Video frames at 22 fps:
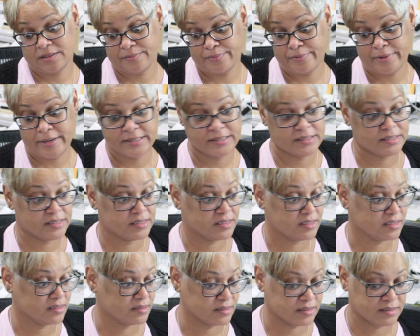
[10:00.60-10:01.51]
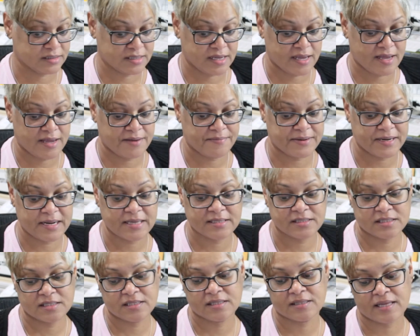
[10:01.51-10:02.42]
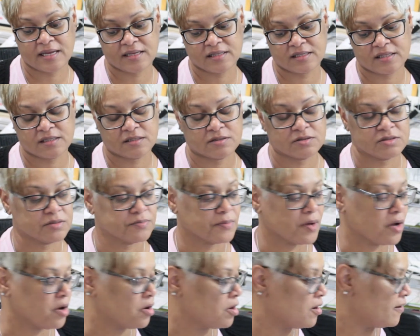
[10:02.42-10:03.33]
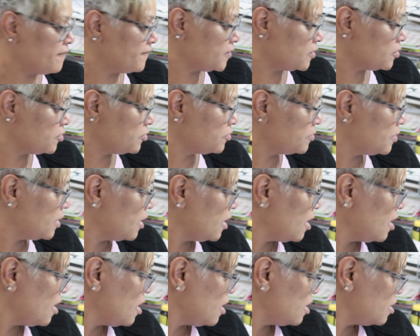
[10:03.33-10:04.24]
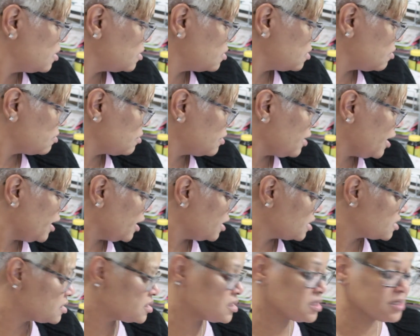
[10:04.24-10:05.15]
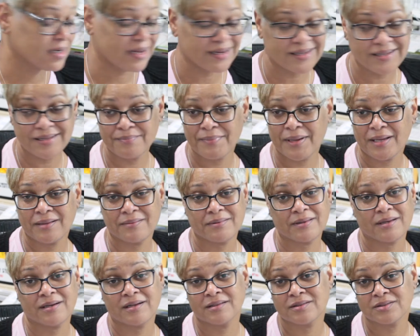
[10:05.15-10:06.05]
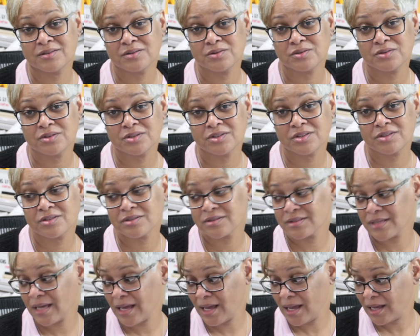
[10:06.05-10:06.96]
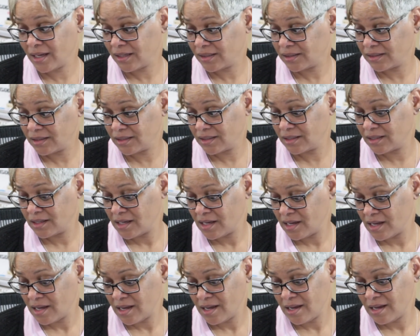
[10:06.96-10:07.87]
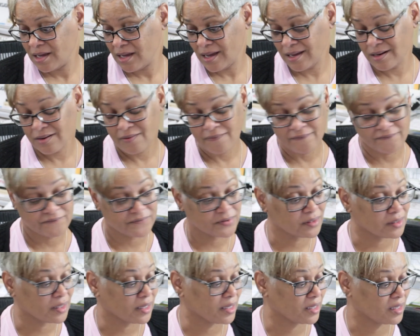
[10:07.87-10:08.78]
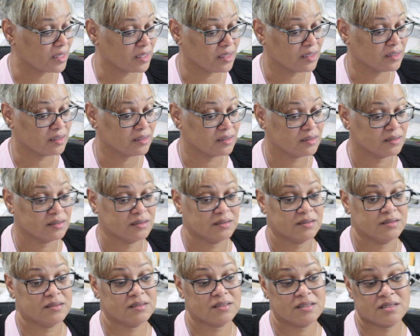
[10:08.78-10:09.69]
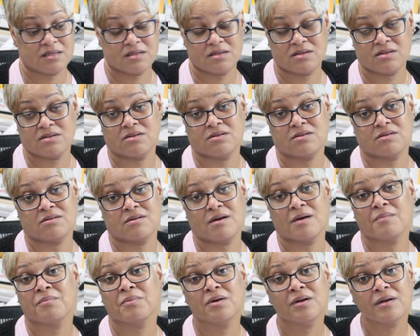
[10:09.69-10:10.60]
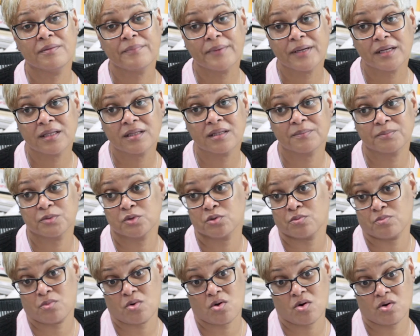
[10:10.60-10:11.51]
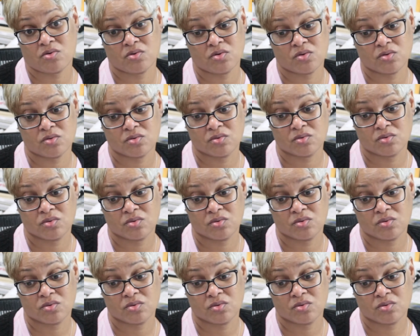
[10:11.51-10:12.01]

the price is still the same, but I still like the little small envelope. So that is it. I didn't make the other 2 shirts. I don't feel like it, so I'm going to make them tomorrow.